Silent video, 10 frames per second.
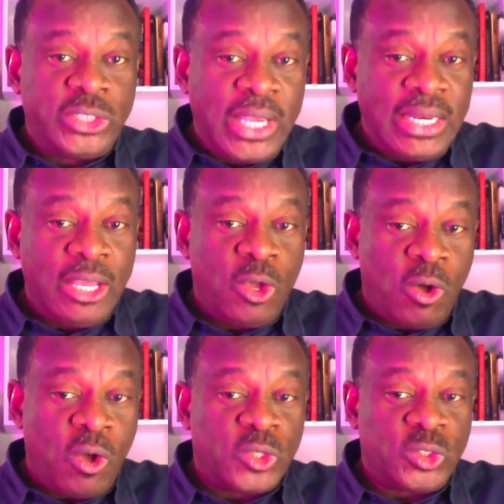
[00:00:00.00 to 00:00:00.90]
stay
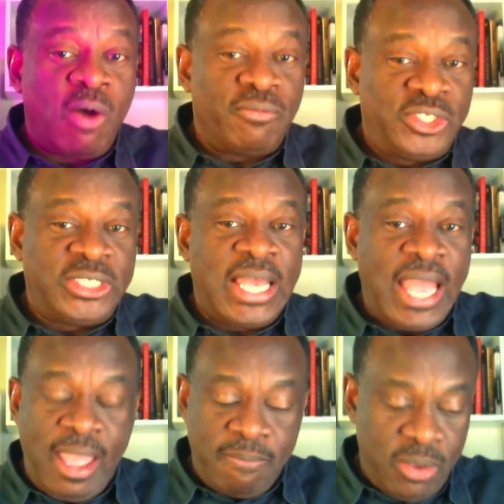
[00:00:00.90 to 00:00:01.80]
the course of
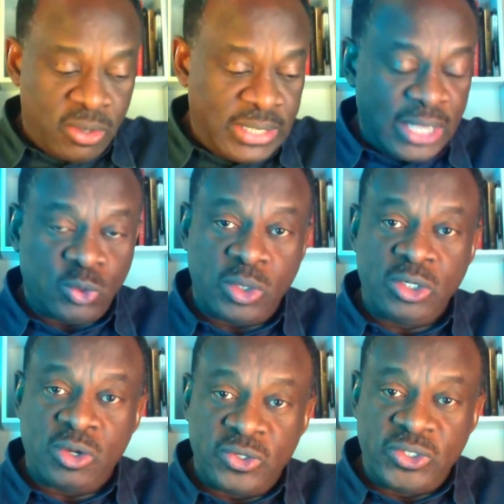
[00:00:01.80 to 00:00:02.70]
time, because that's
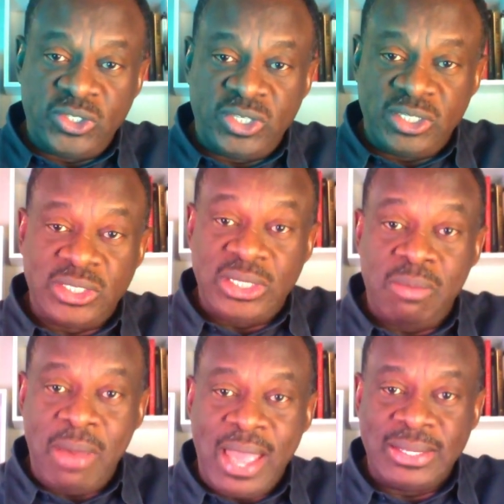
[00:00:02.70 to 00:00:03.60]
what
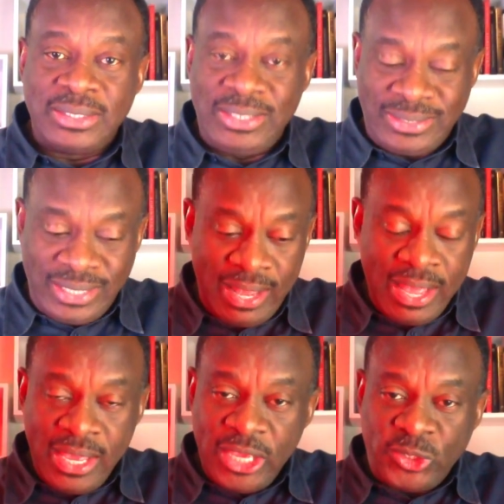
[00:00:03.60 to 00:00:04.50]
consistency demands.
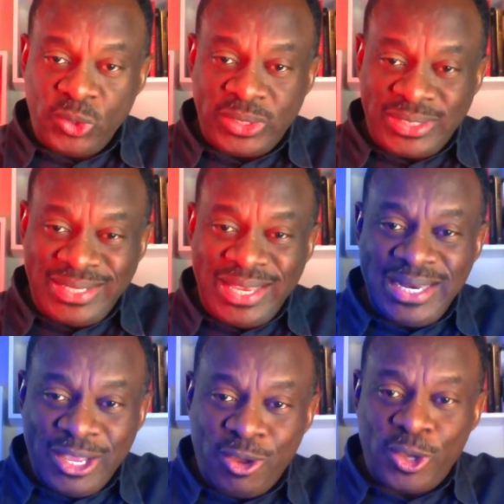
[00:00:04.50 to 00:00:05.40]
It's to
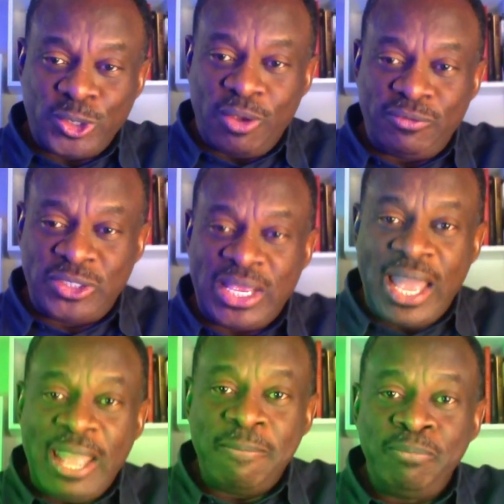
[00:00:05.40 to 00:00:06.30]
stay the course of
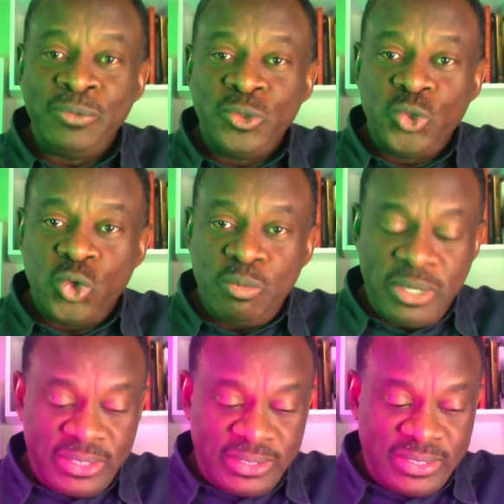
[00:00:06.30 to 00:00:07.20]
time,
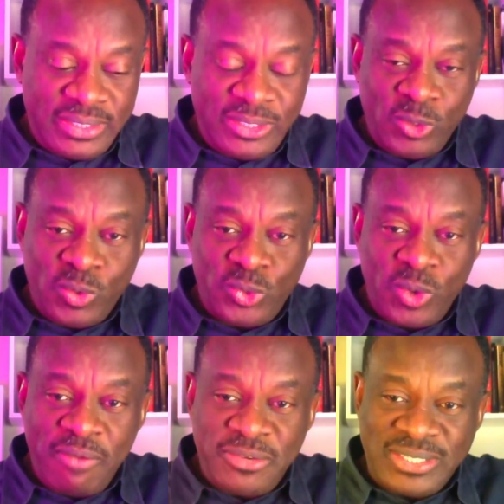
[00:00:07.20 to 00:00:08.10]
to
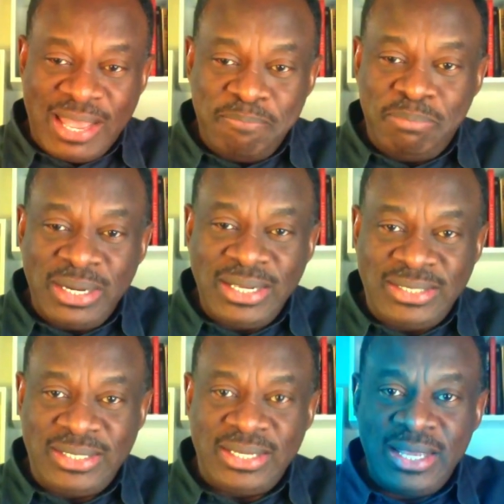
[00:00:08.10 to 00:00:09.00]
have
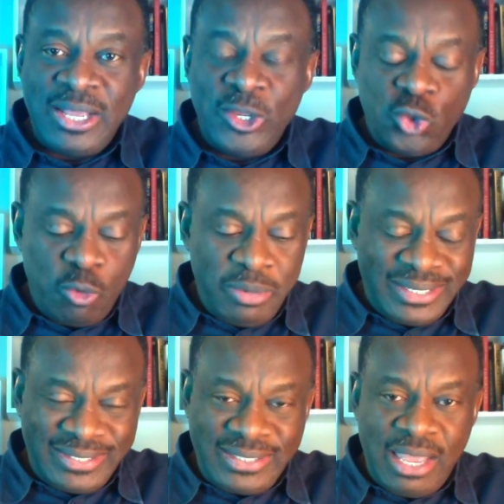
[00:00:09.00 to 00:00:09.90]
stability, to
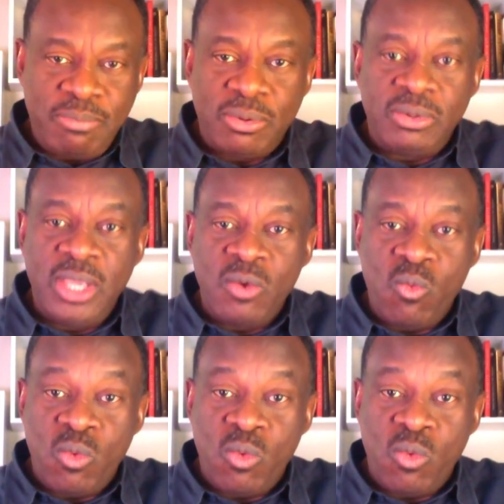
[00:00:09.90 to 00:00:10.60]
be stable